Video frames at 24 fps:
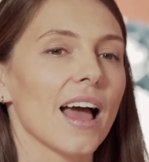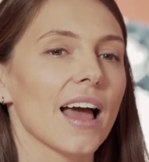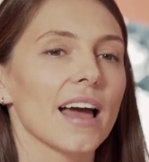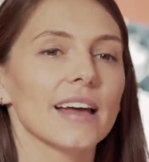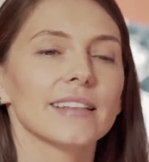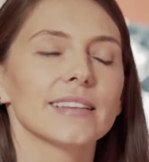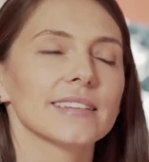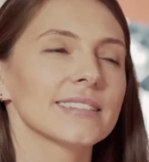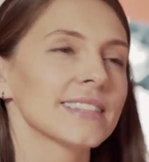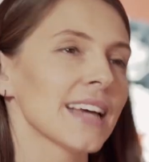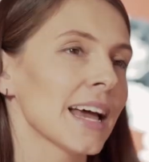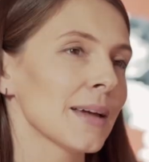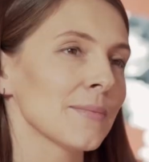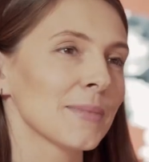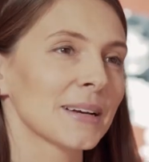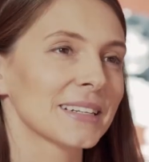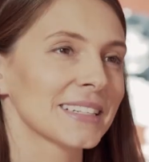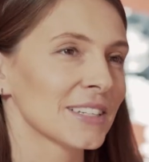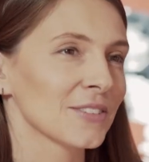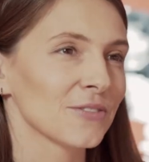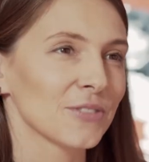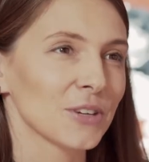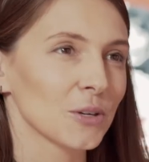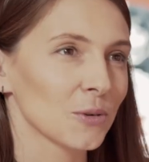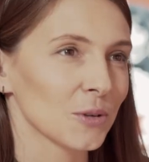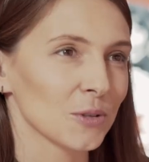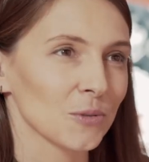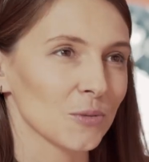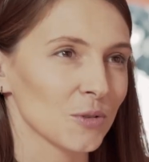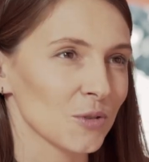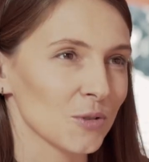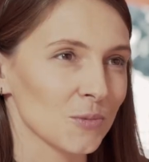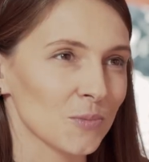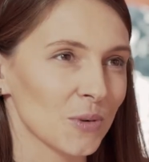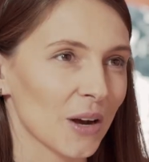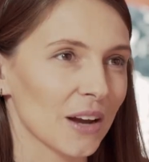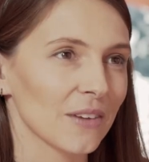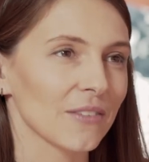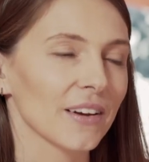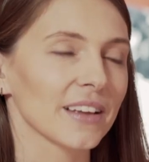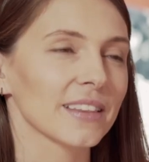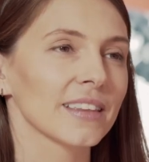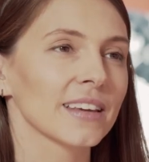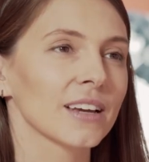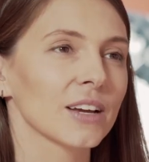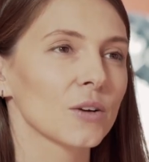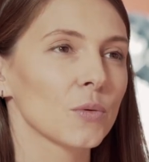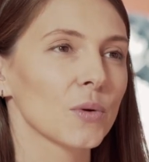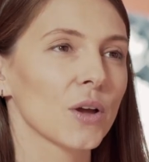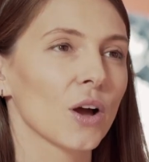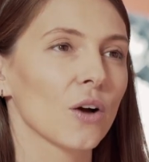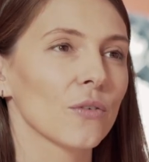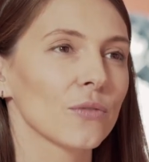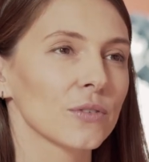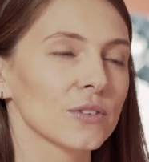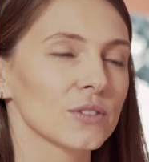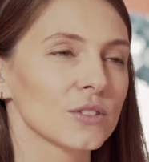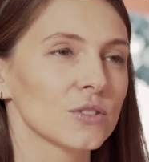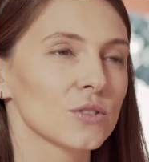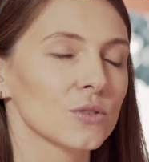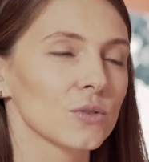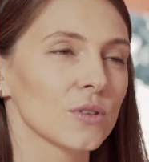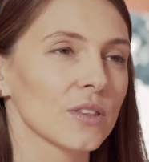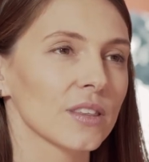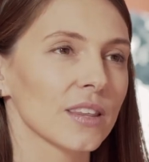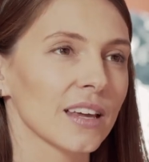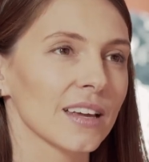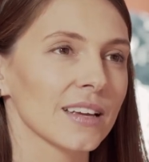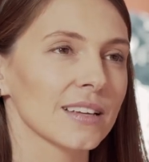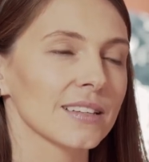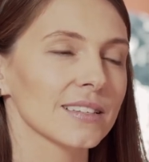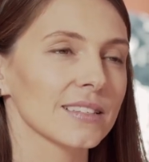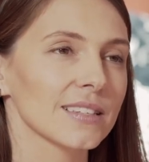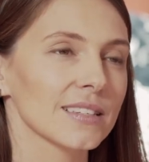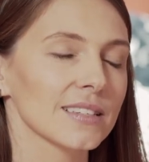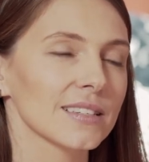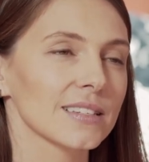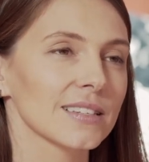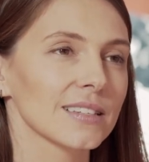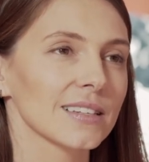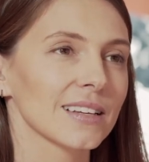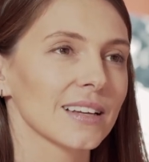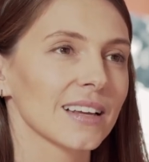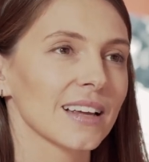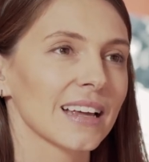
At the time, I didn't feel it was brave. I think we often do things